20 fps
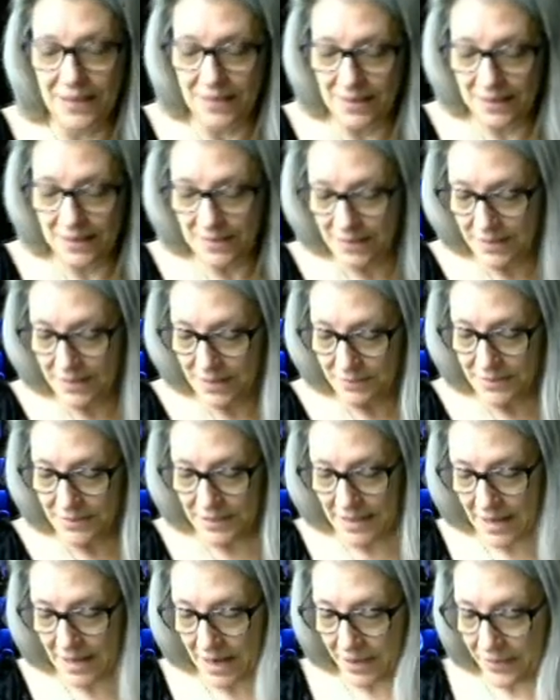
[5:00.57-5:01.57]
Time to
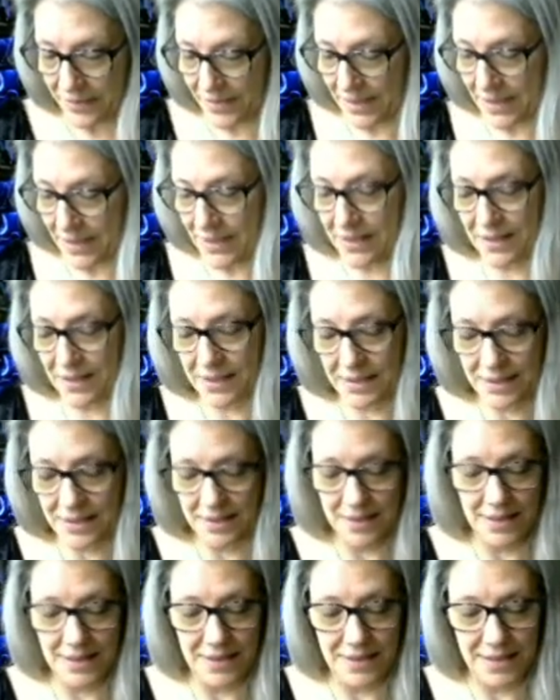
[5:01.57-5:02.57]
get out the,
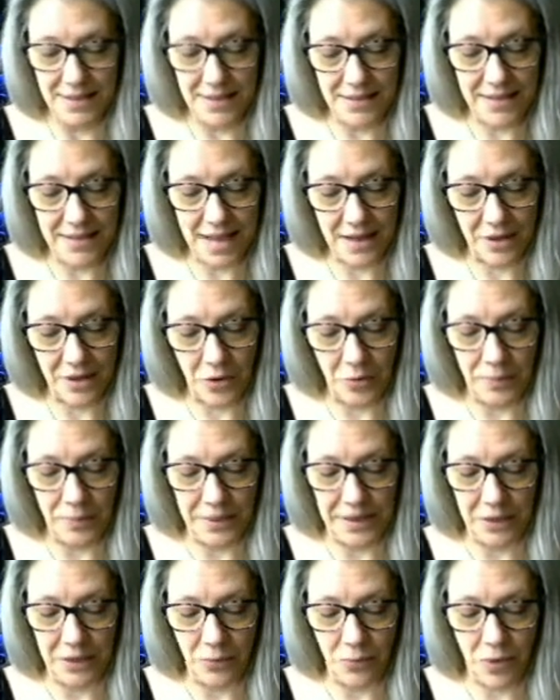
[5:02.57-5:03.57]
the deck
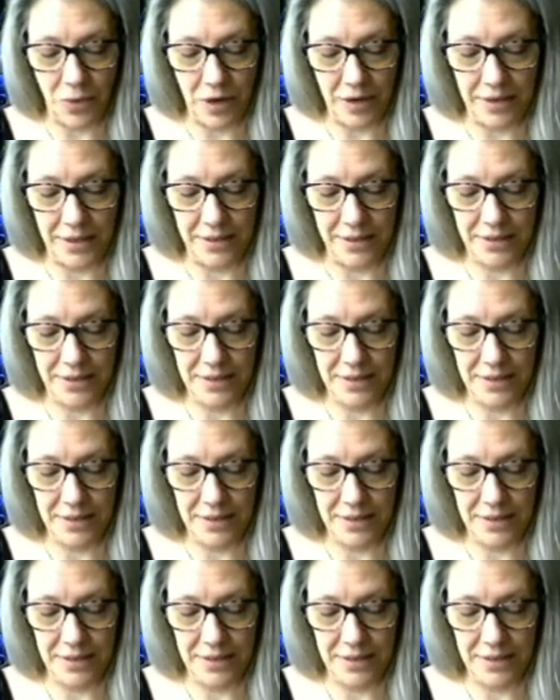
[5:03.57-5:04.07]
opening wand